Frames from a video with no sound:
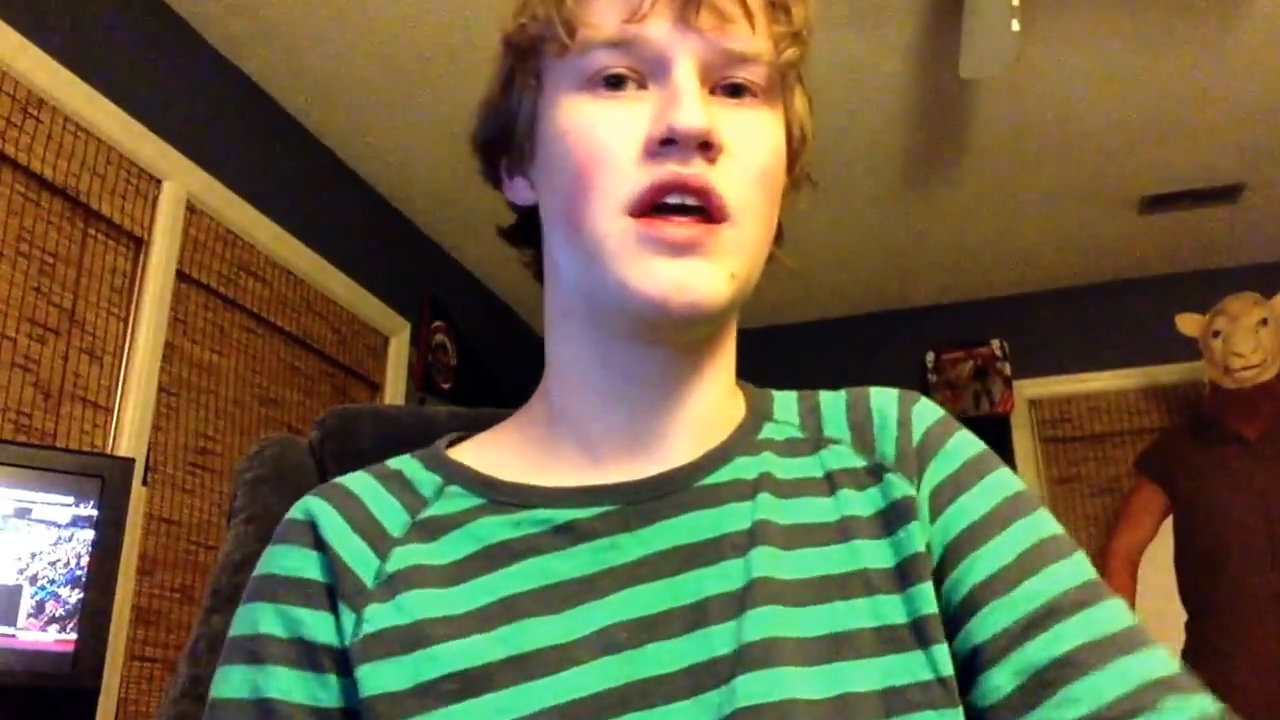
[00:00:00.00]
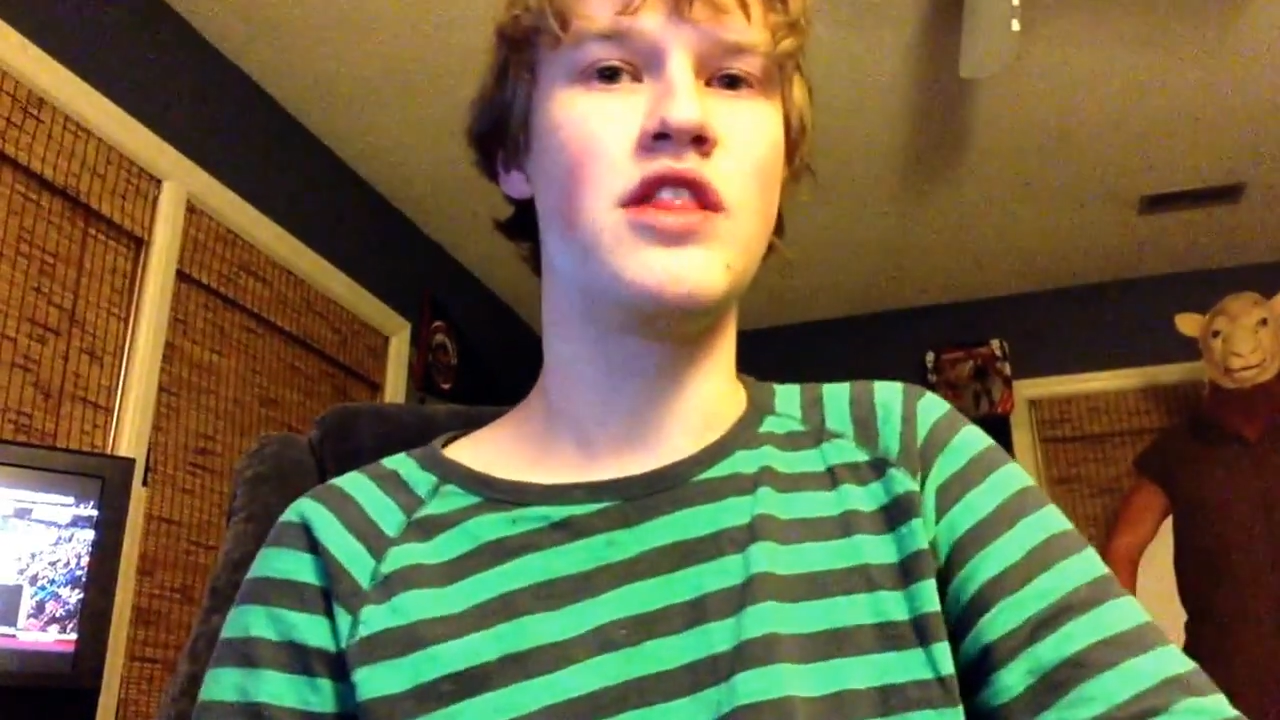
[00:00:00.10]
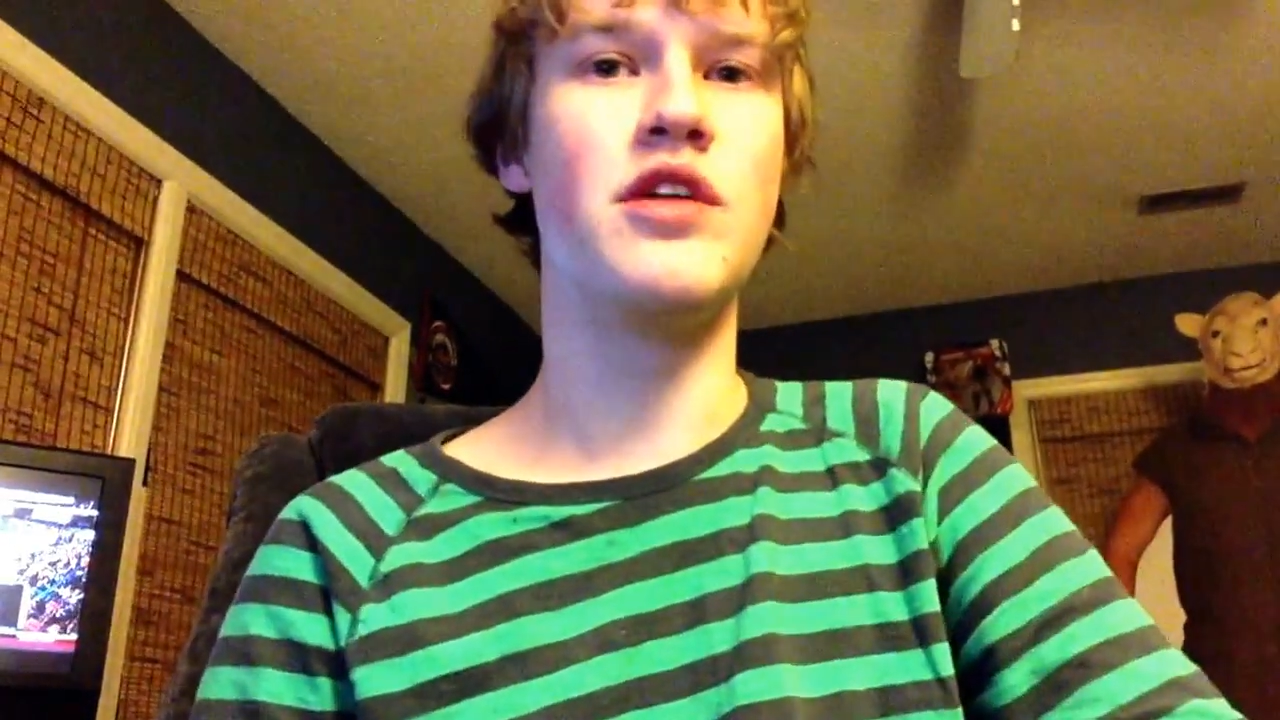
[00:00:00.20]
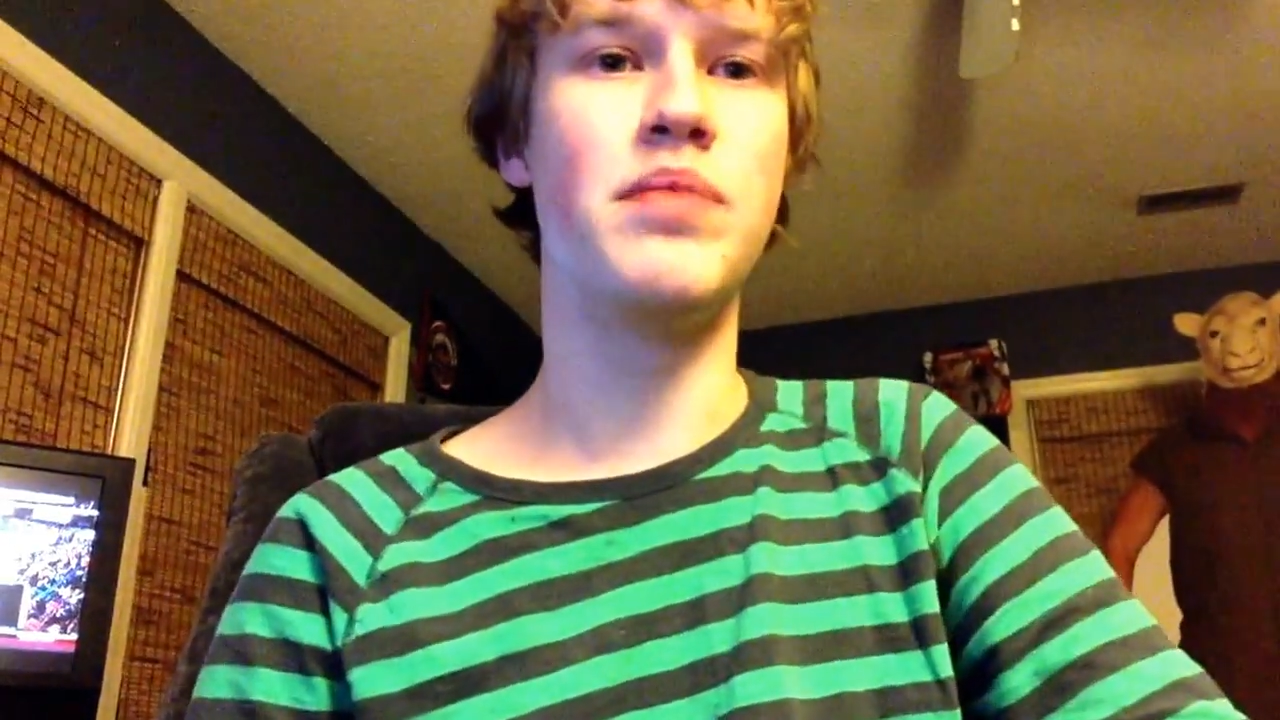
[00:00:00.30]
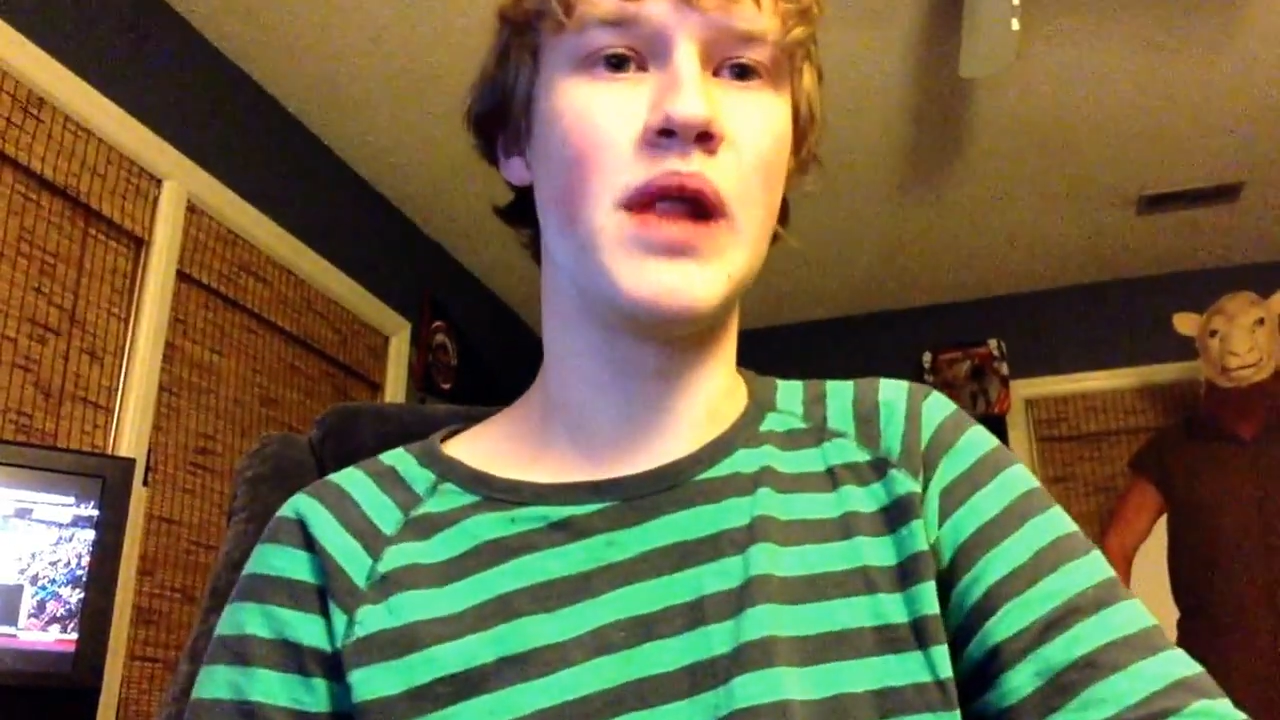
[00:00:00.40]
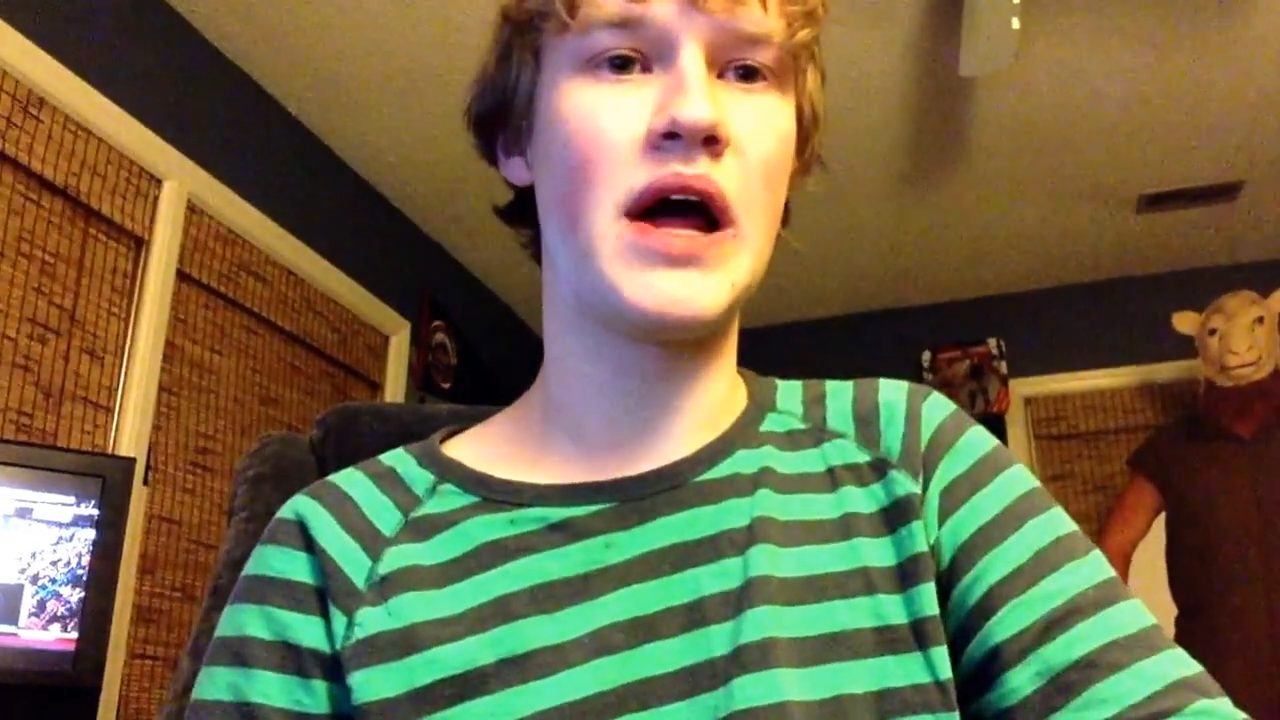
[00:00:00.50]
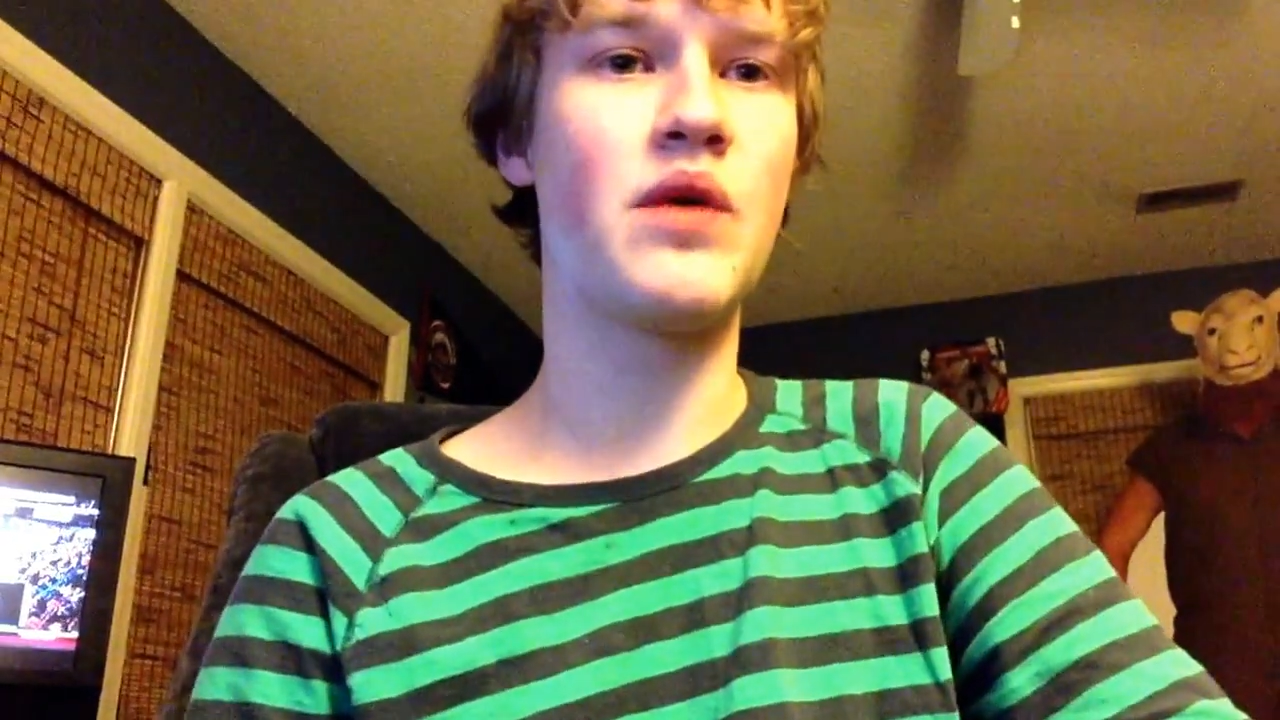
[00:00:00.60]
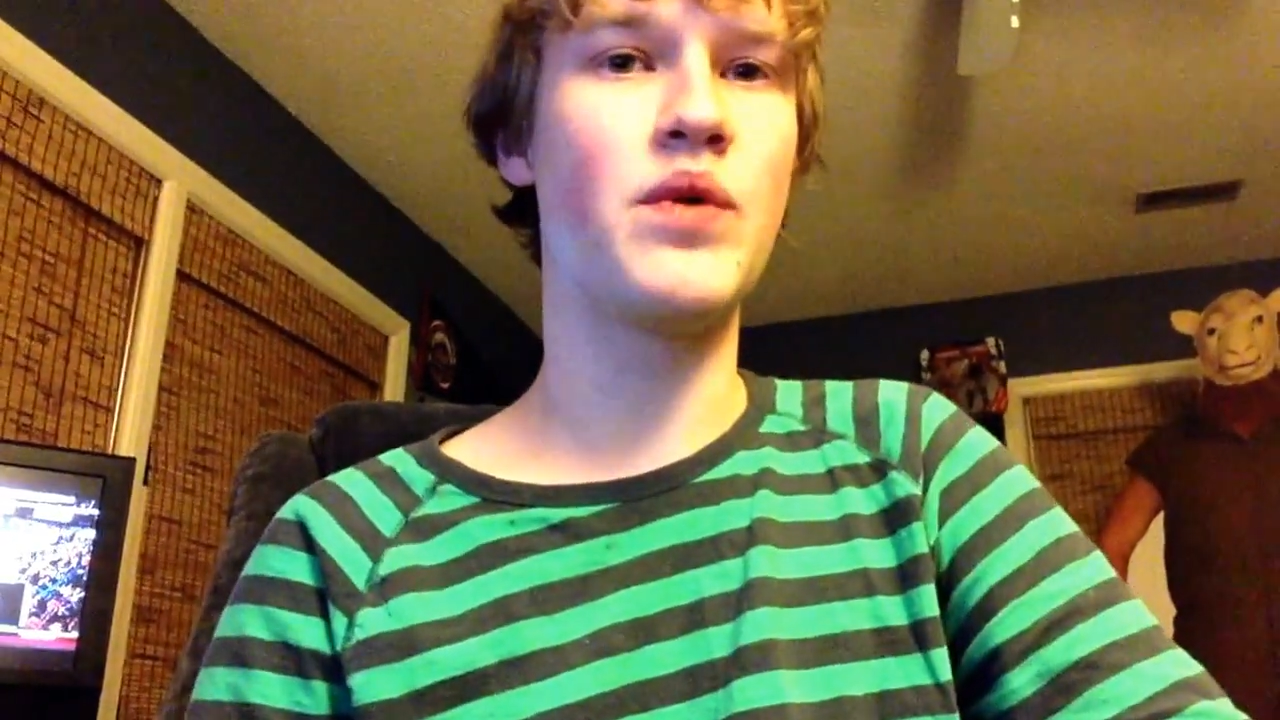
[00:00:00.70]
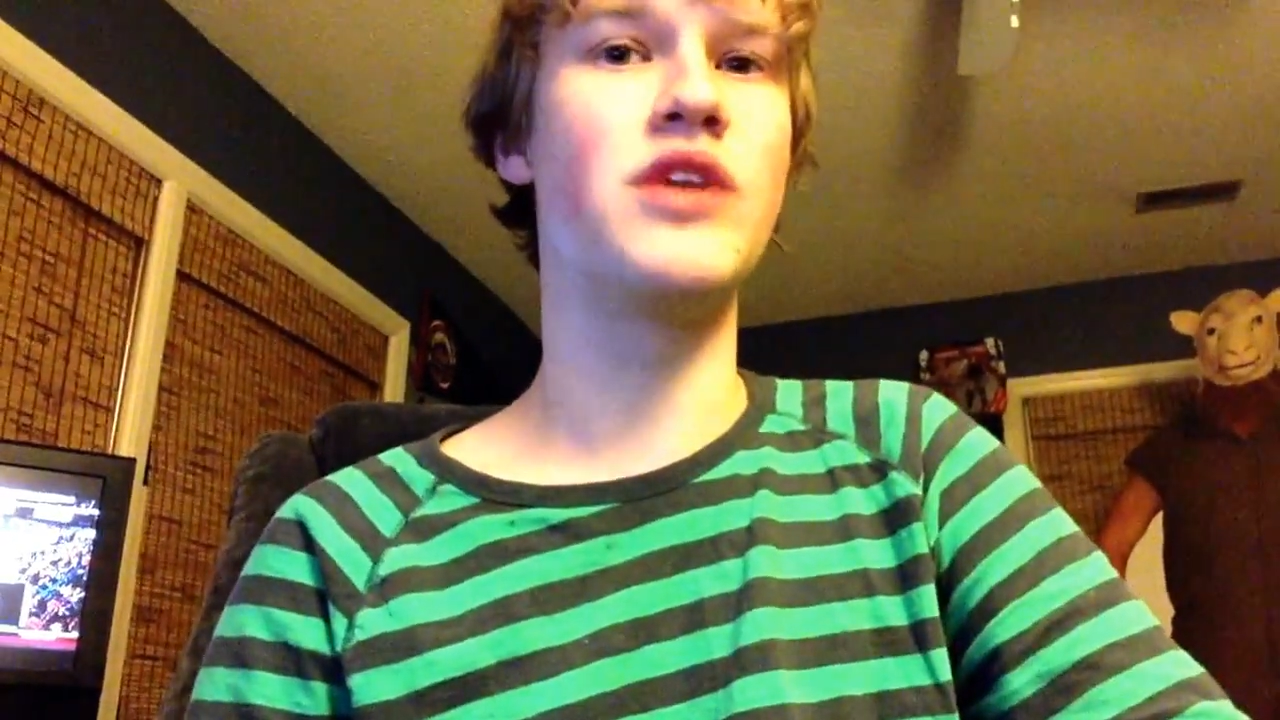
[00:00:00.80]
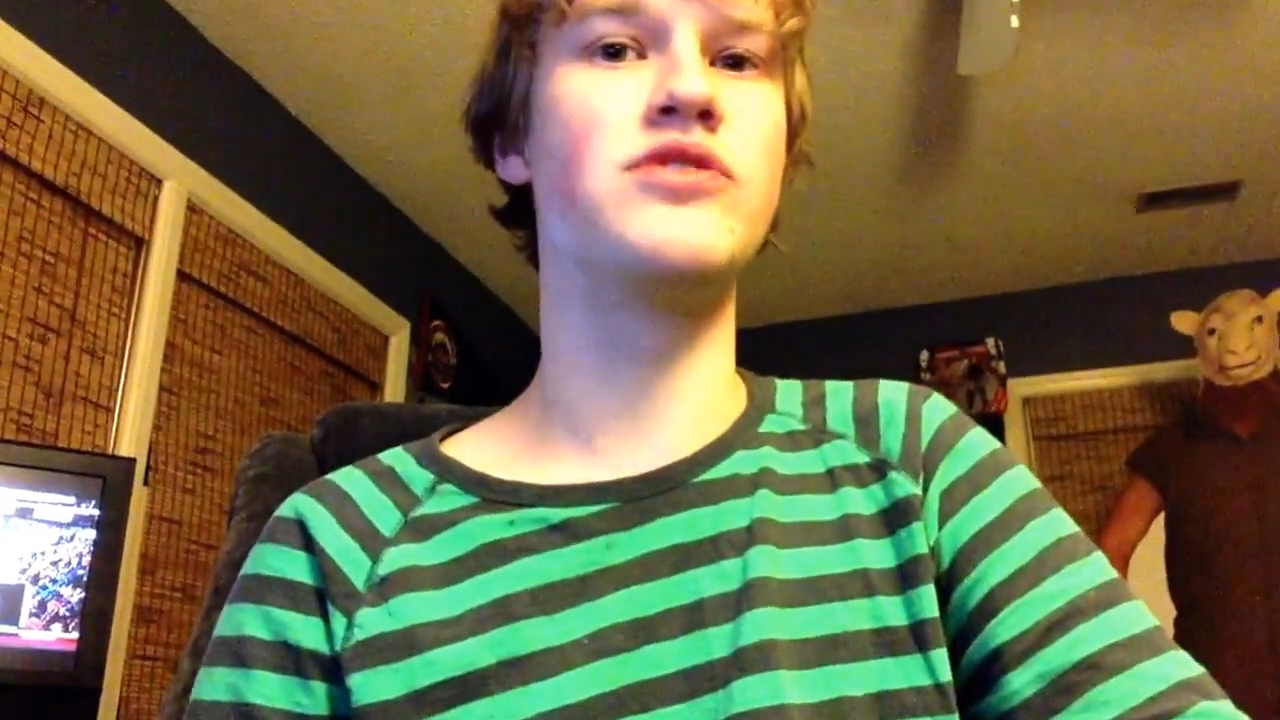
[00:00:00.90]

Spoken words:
the Black Widow